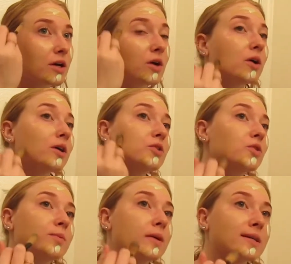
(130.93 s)

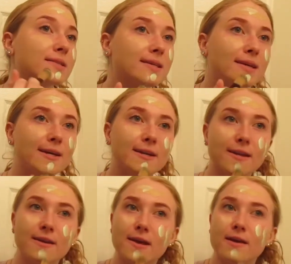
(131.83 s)
onto my skin,